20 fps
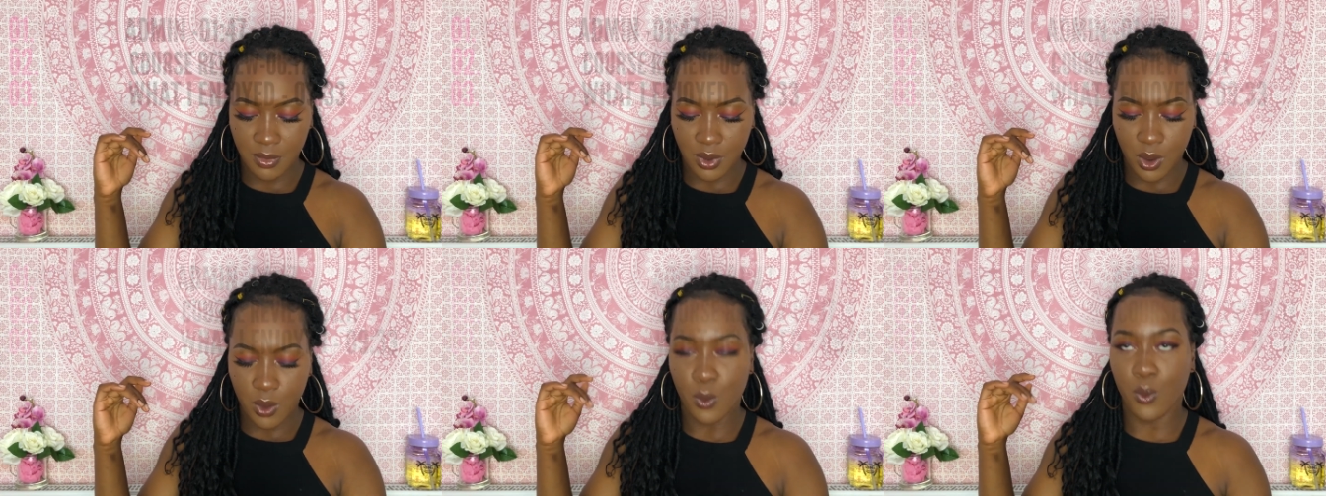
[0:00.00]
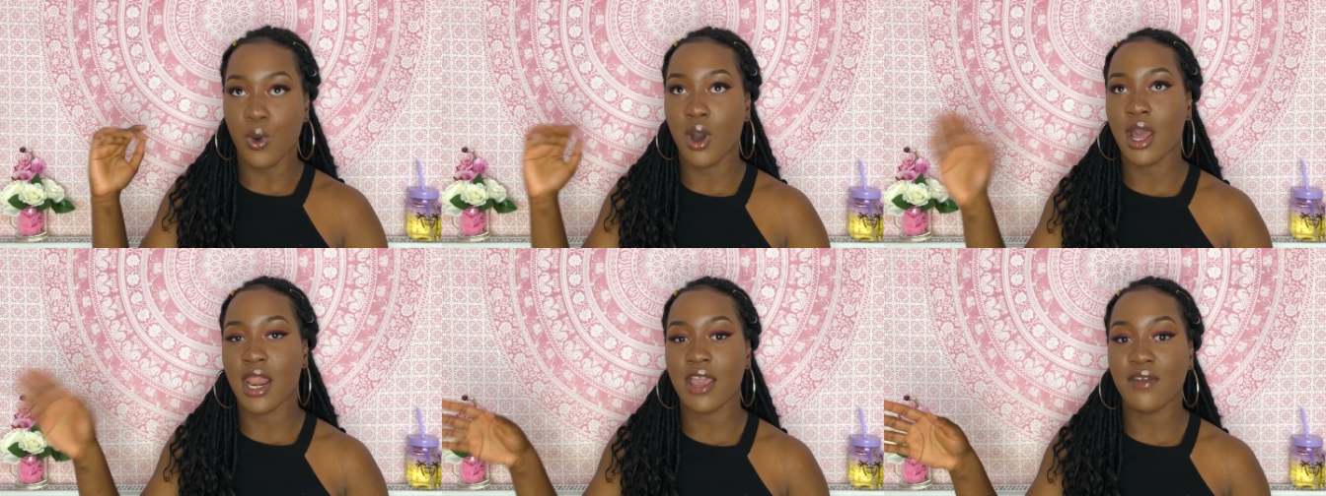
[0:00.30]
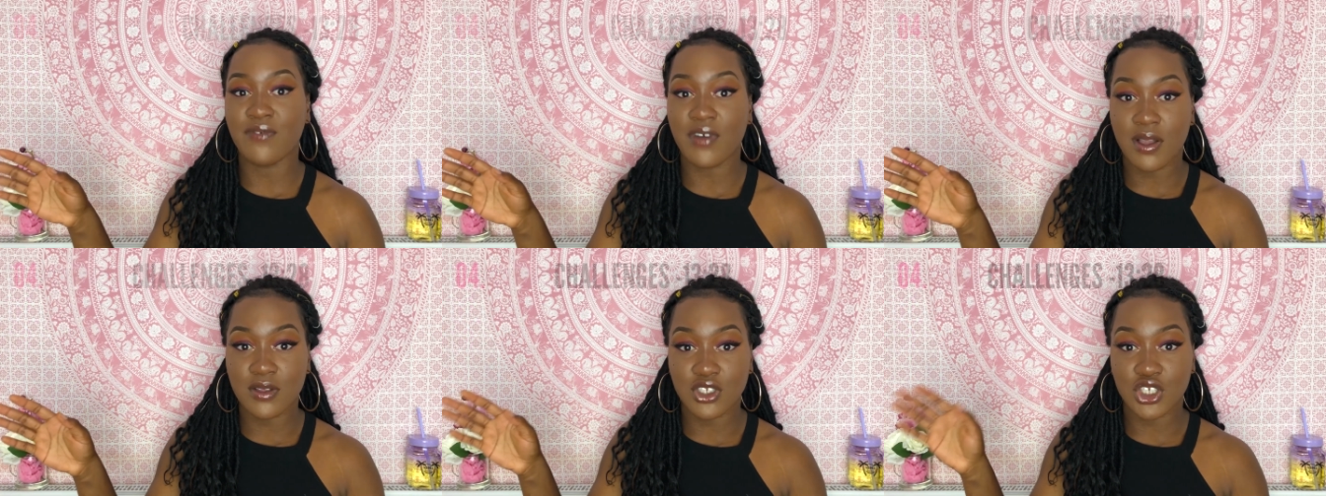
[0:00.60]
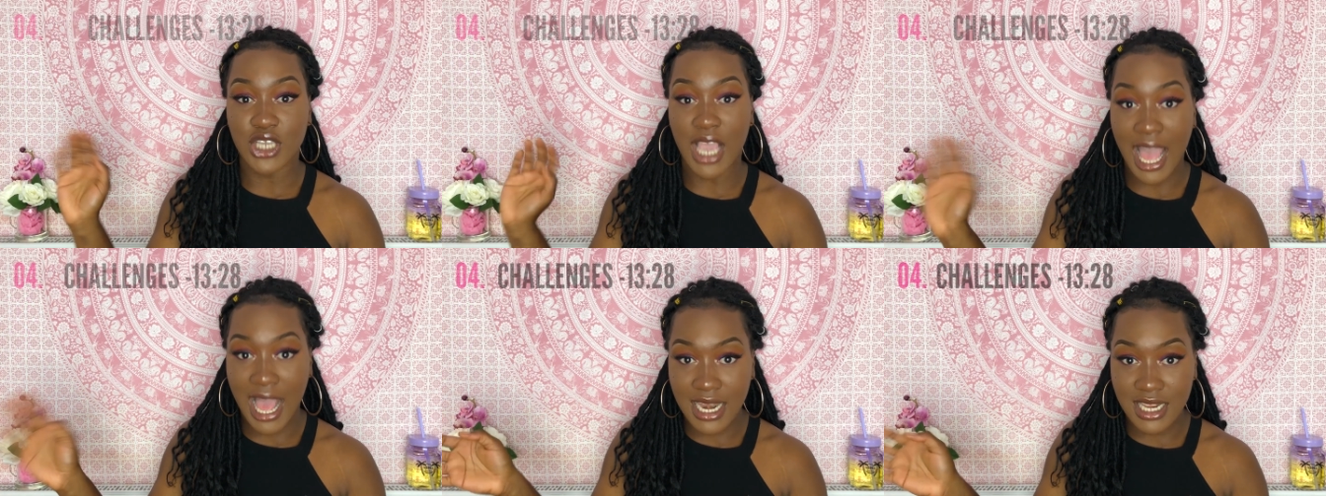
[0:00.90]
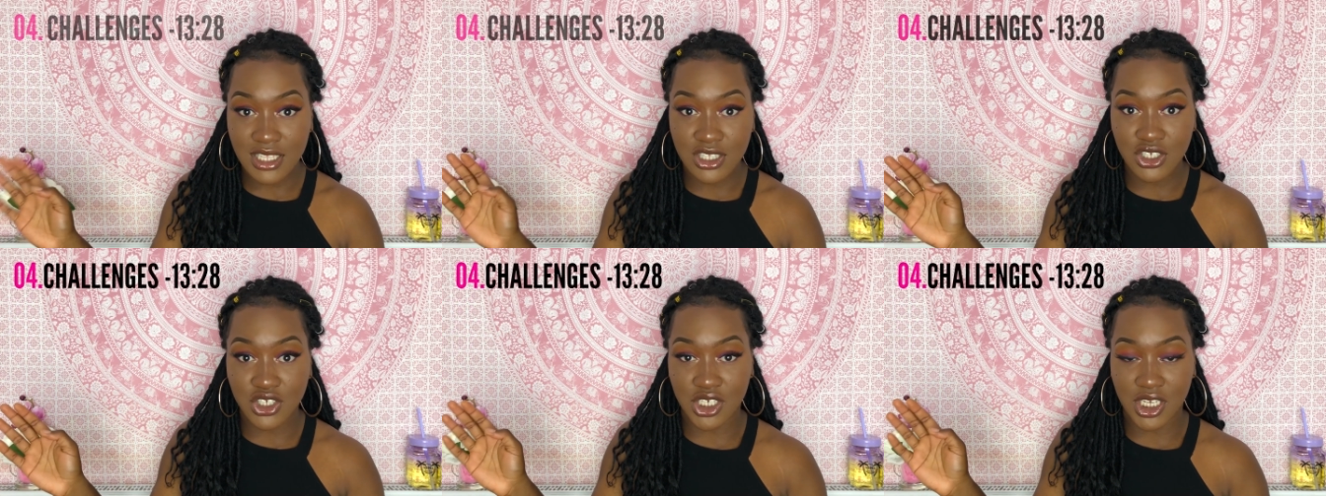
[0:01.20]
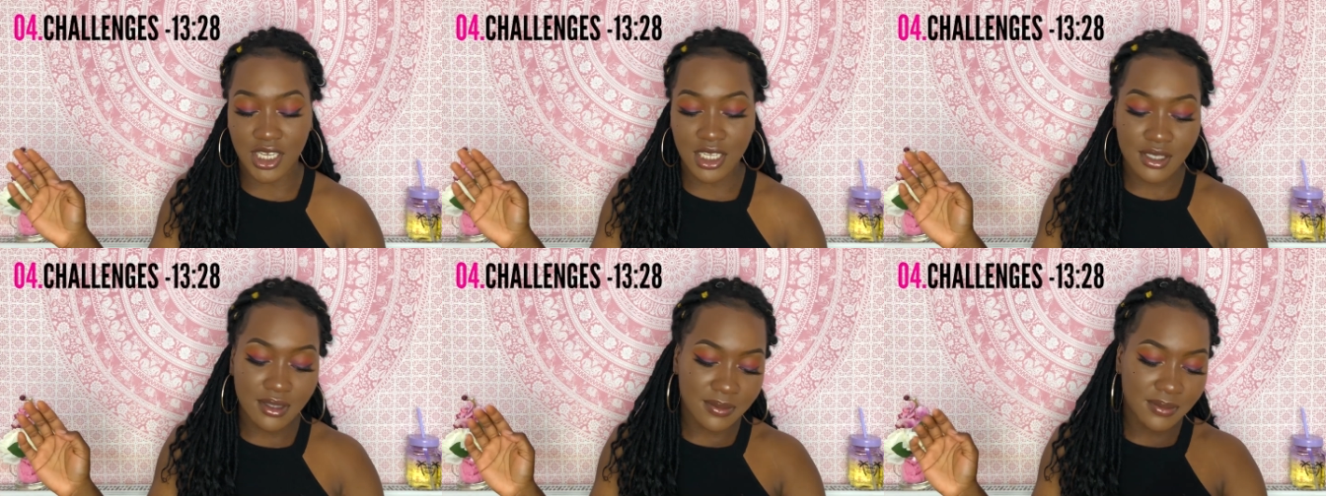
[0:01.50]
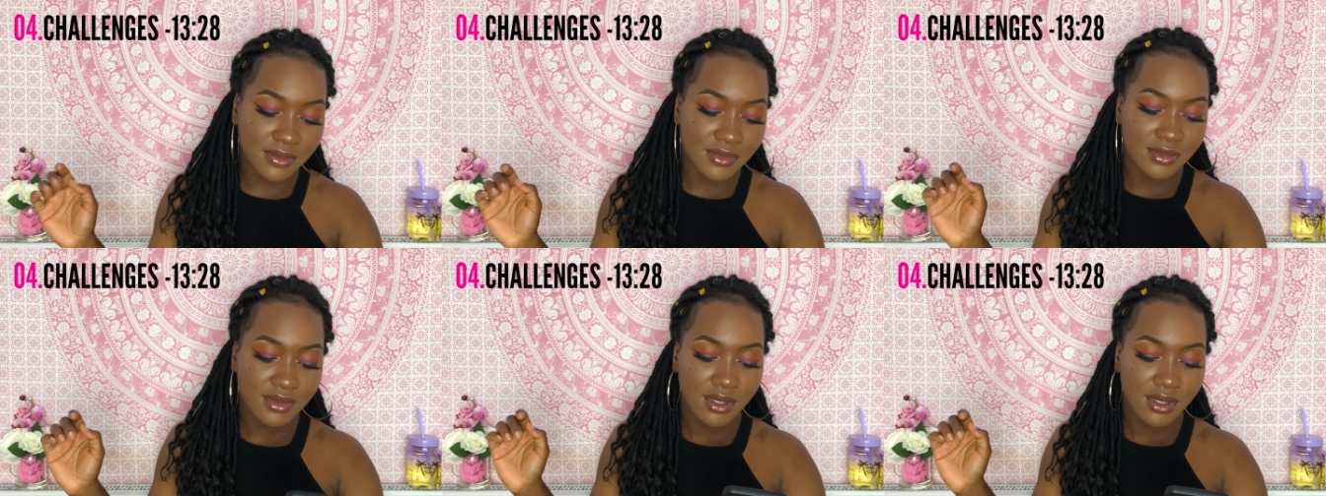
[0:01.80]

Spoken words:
what I found challenging,